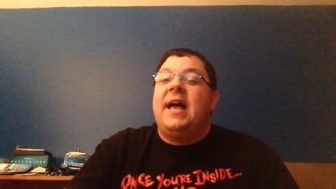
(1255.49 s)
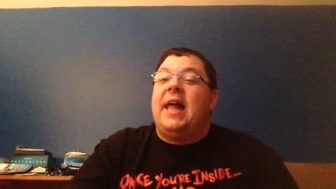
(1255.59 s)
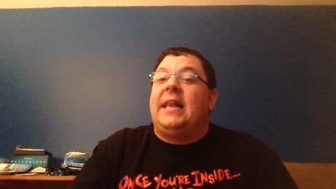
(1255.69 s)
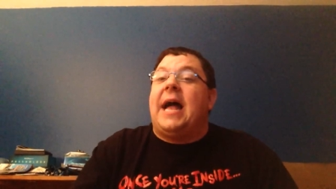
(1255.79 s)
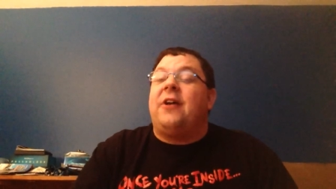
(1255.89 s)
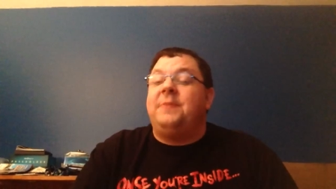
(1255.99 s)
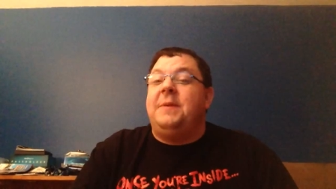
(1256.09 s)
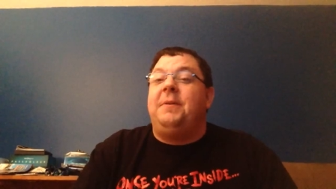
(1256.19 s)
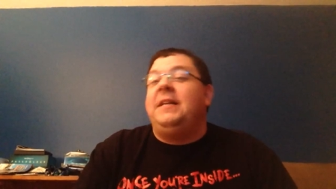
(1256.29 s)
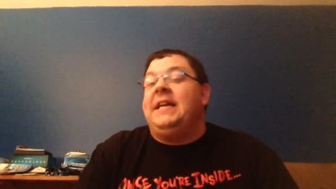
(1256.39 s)
allows me
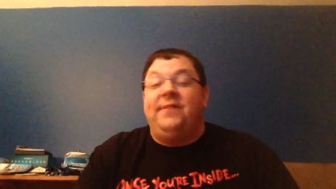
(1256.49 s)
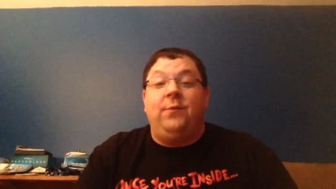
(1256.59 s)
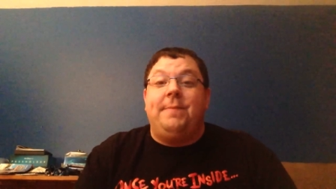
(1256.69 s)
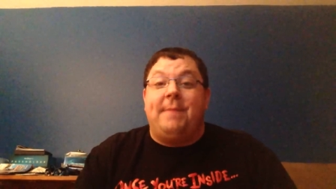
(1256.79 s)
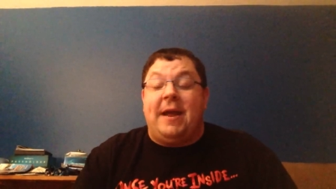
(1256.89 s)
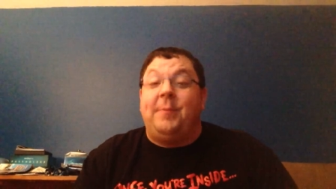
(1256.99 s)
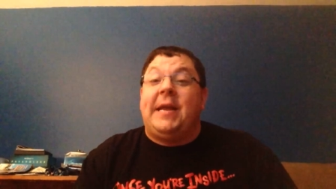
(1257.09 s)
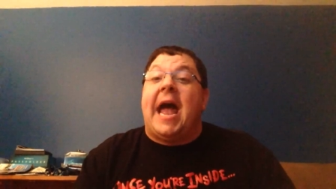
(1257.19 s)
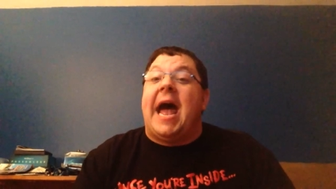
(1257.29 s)
to believe that we may be